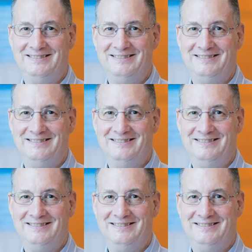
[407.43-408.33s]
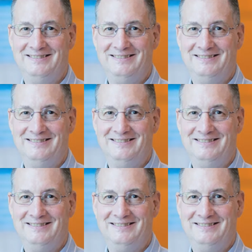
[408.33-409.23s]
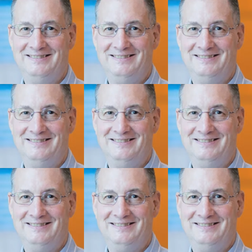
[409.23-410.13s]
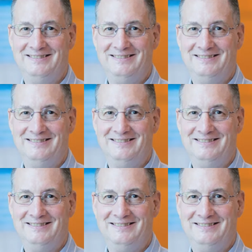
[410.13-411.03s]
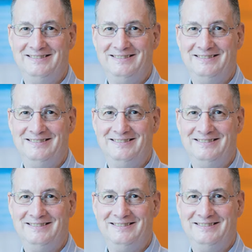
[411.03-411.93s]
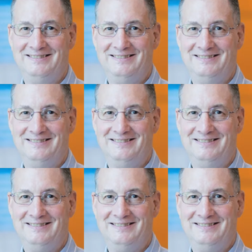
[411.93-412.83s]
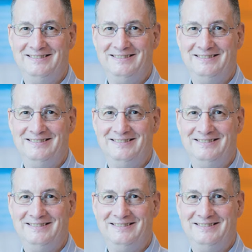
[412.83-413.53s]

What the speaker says: [no speech]